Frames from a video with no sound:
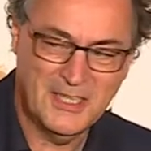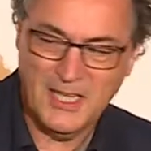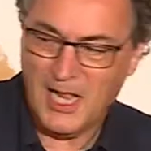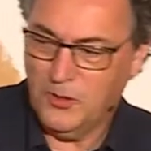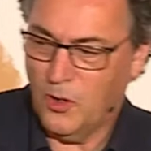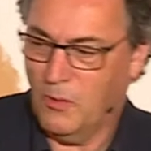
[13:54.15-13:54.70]

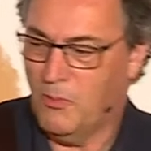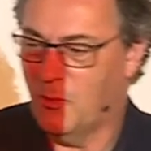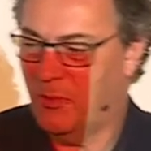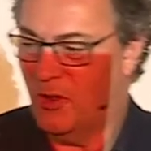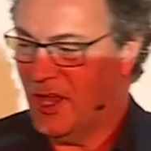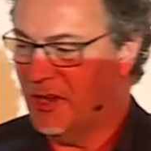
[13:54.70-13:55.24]
I'll talk more
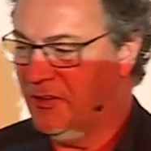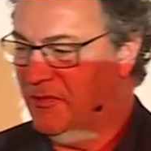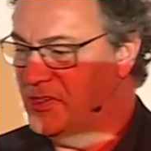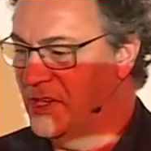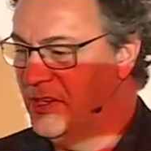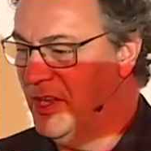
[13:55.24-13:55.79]
about
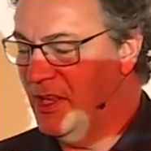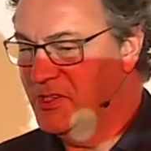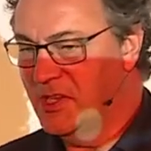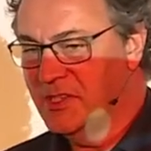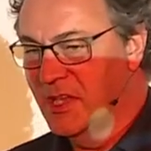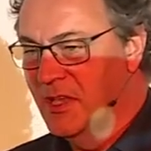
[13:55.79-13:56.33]
artificial
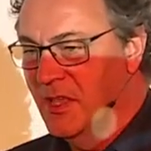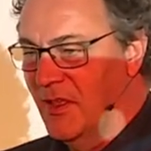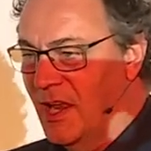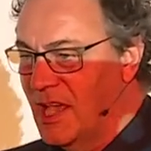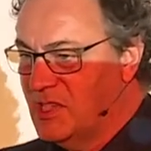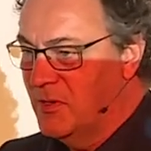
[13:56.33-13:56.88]
intelligence. The
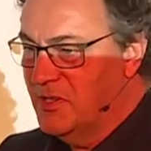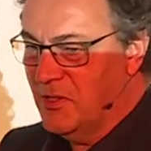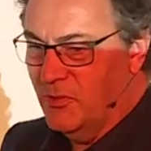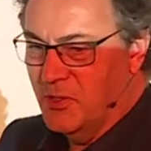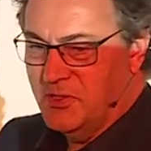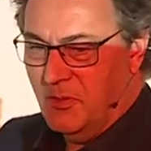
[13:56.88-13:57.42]
last one is, of
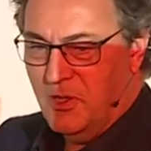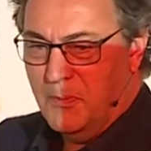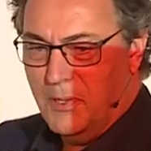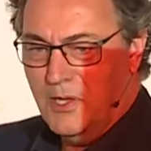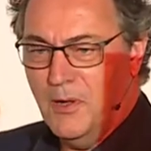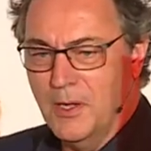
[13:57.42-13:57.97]
course, a really
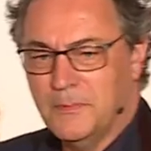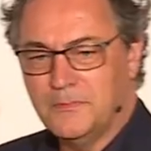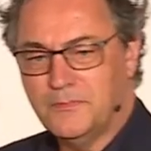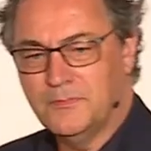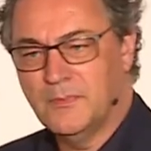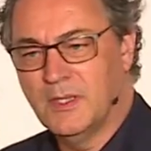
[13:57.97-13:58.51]
big one,
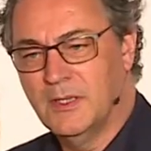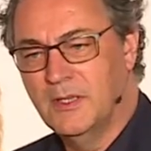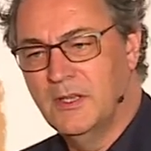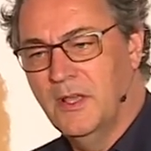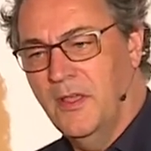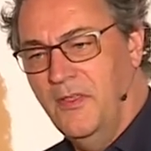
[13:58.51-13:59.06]

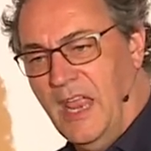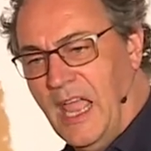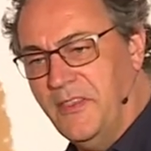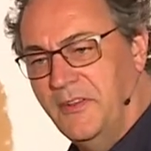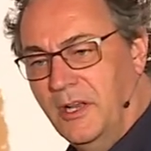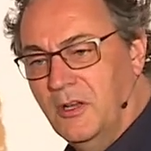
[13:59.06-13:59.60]
the
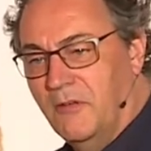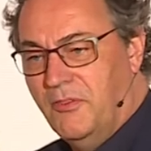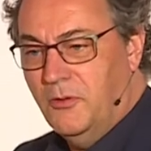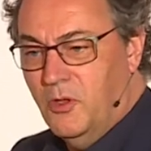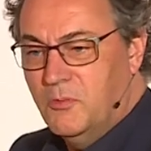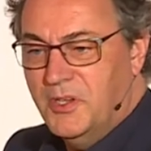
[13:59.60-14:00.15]
editing of the
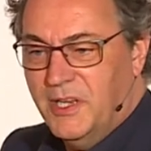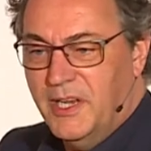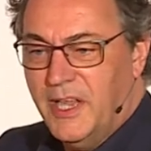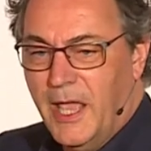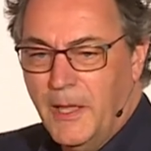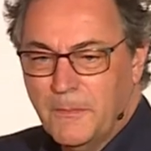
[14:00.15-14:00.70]
human
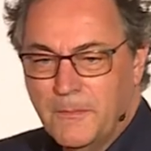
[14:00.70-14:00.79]
DNA.